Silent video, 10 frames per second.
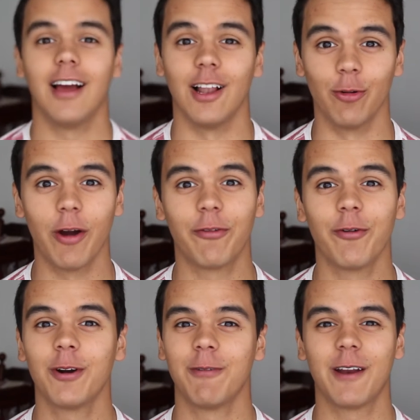Hello
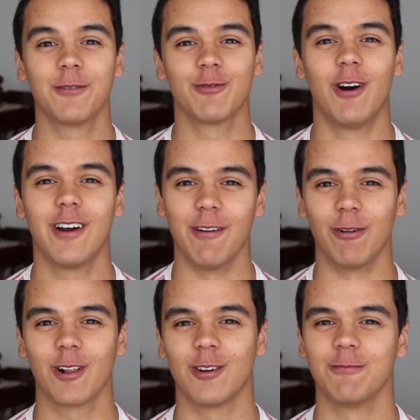everyone, my name is Juan and
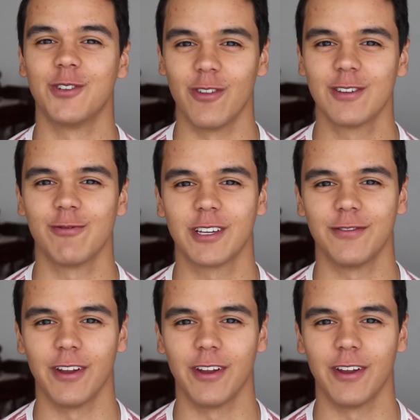welcome to this week's